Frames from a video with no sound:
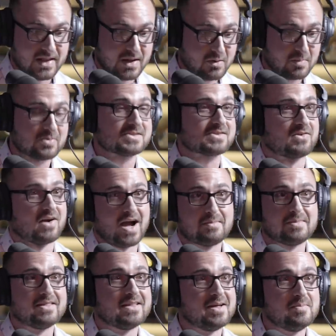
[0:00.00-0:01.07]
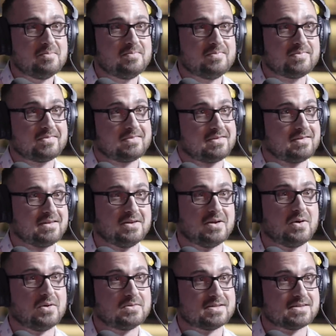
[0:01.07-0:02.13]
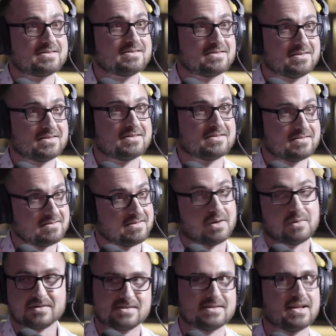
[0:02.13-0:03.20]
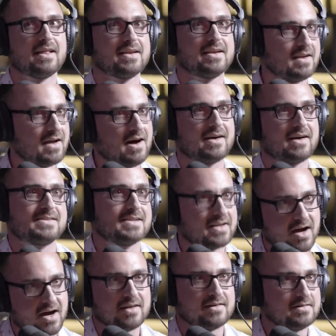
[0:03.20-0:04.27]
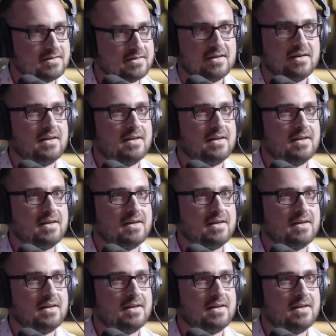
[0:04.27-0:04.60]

They were prescribing them, you know, to, to, they were selling OxyContin.